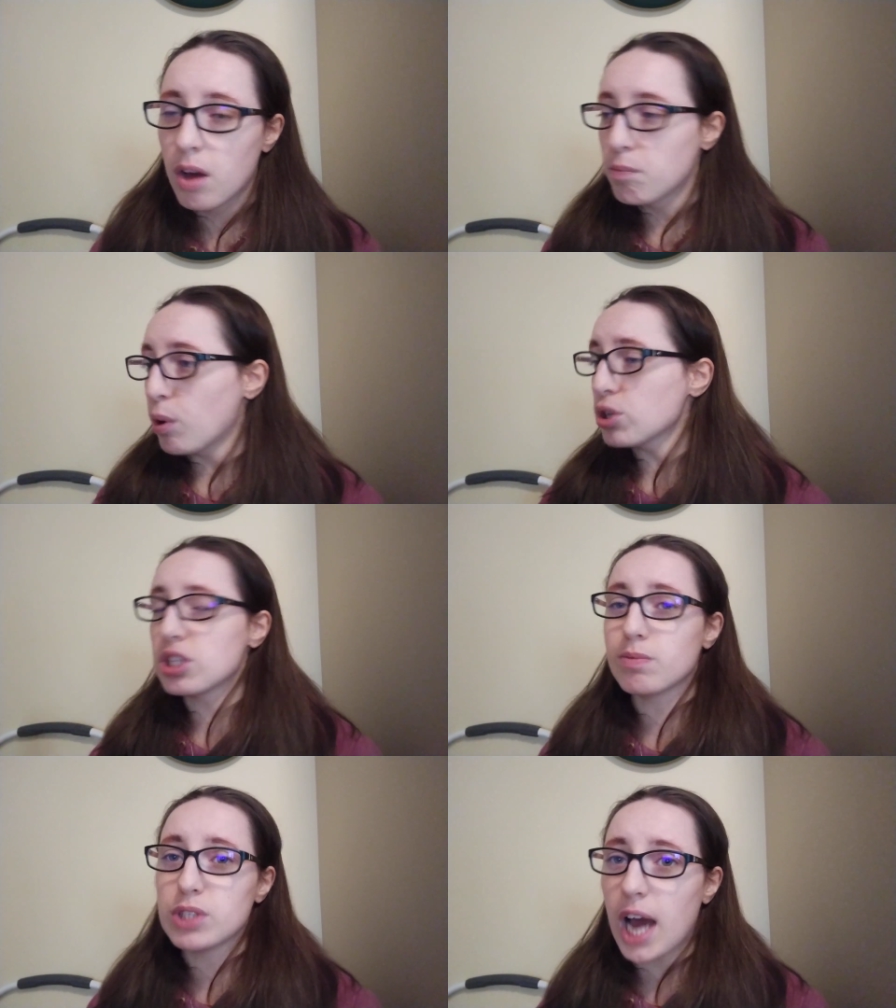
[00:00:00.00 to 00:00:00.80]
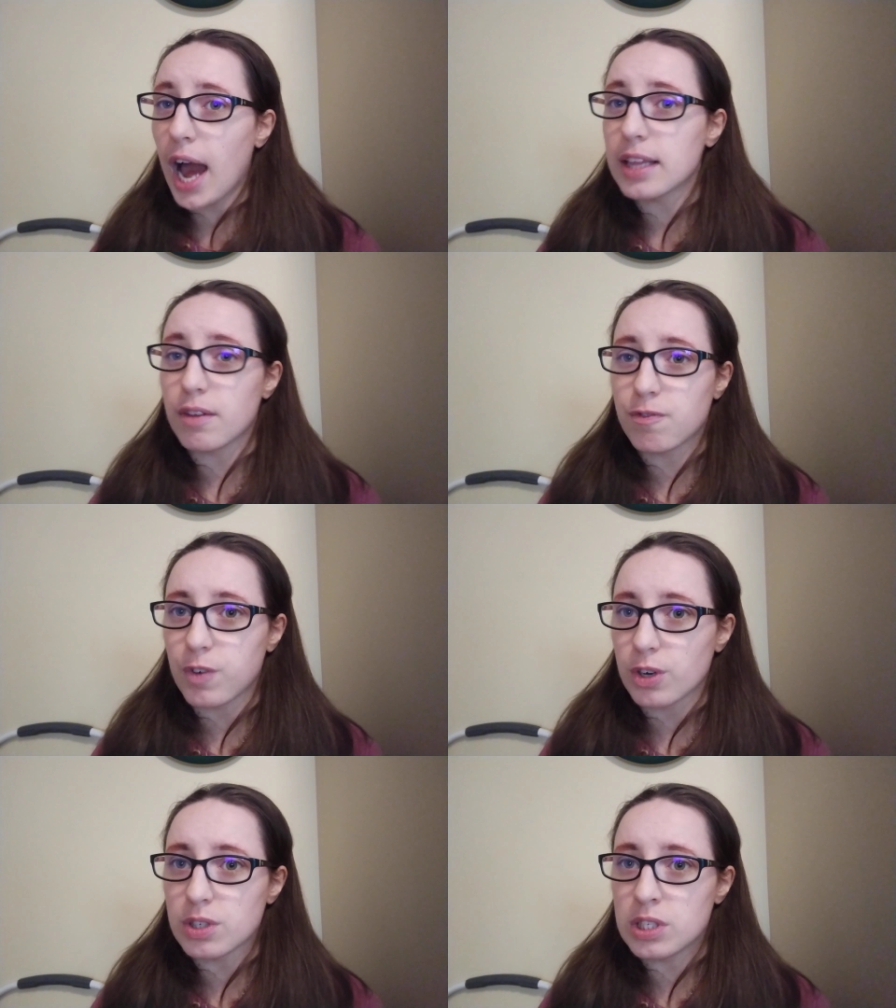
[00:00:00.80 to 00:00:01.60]
Most of them died the
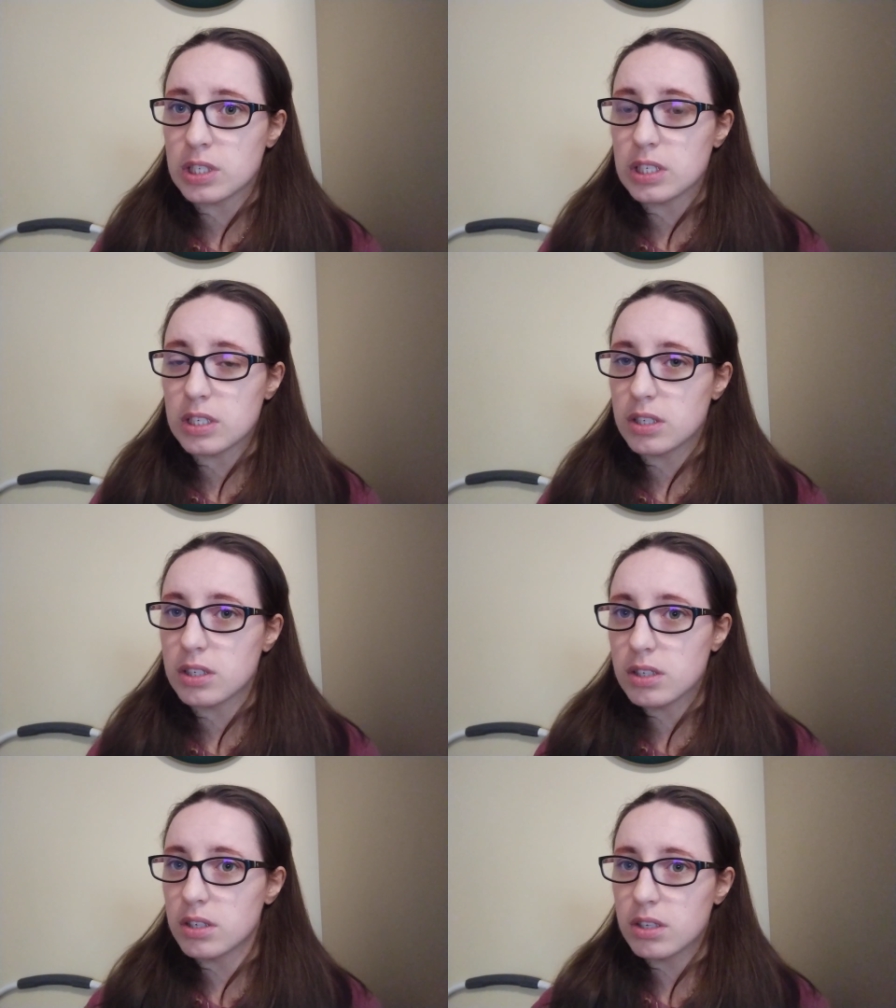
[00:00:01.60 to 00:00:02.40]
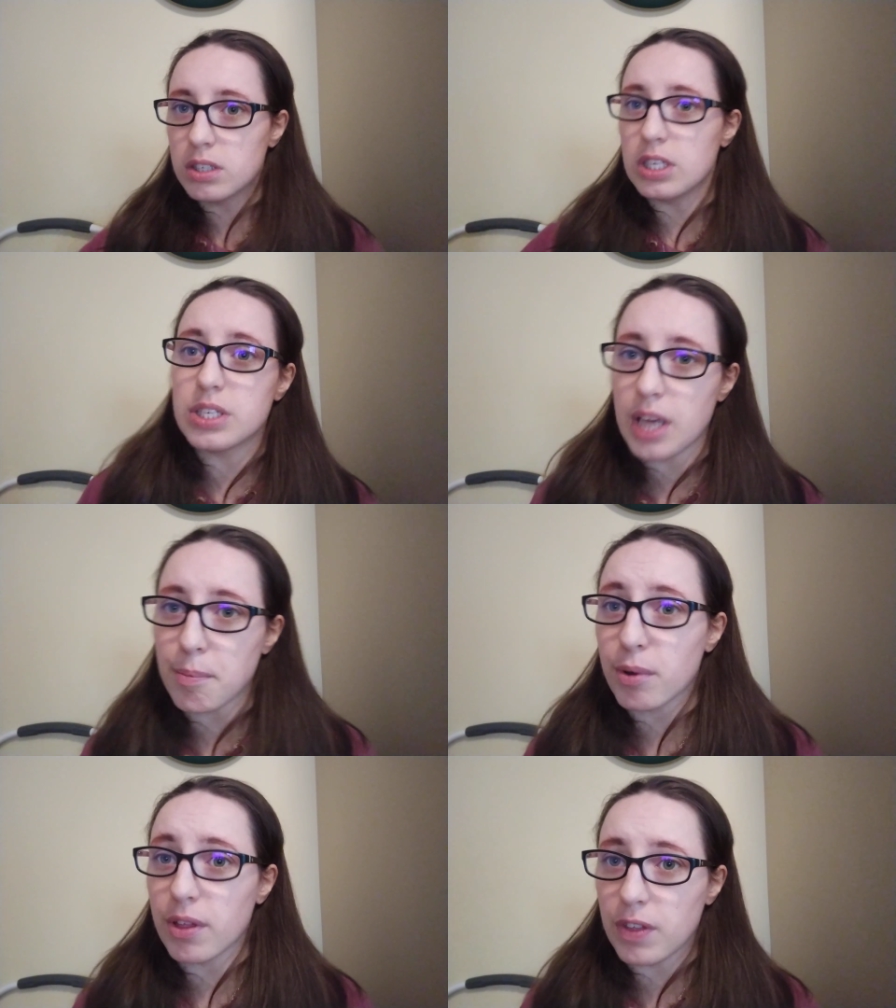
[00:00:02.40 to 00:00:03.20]
first
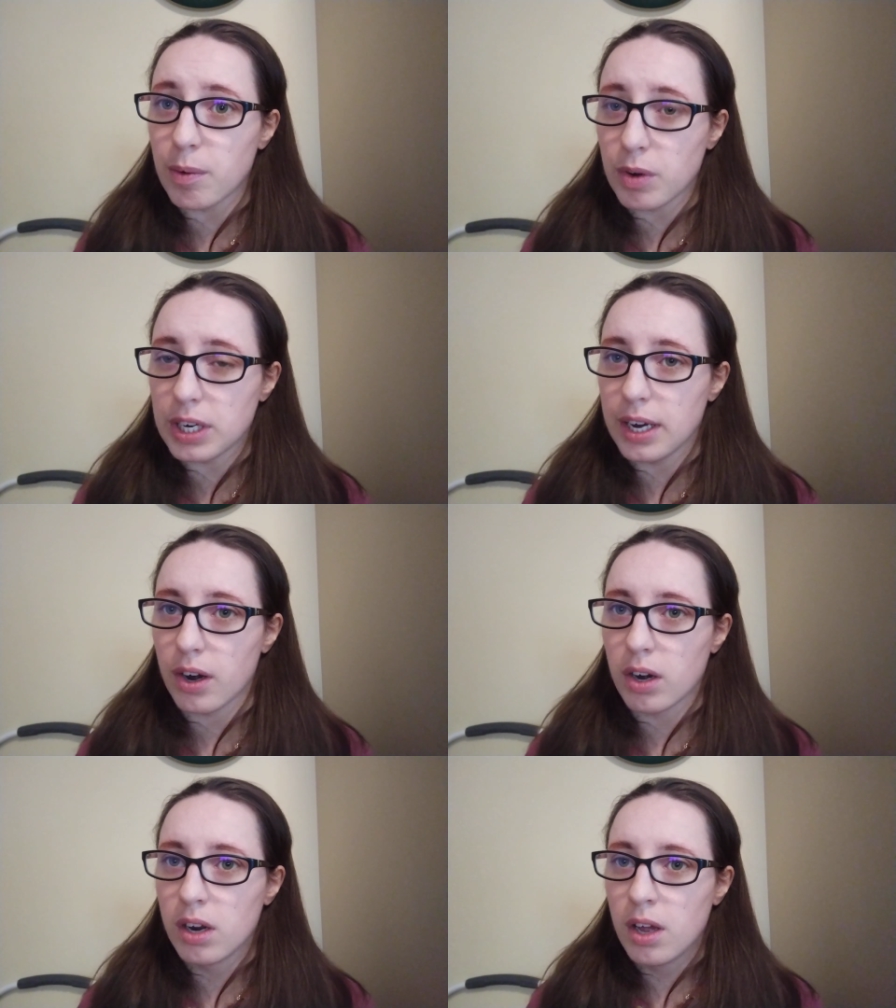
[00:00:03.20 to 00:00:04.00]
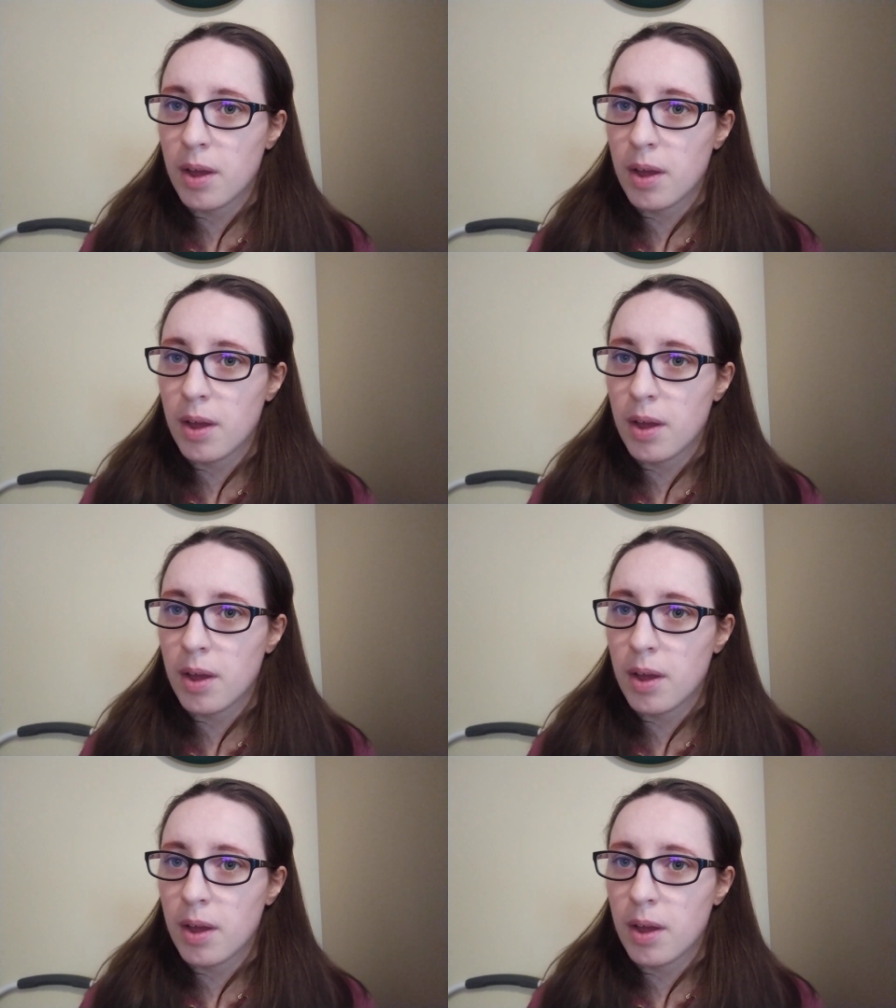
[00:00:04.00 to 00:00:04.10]
December that they were here.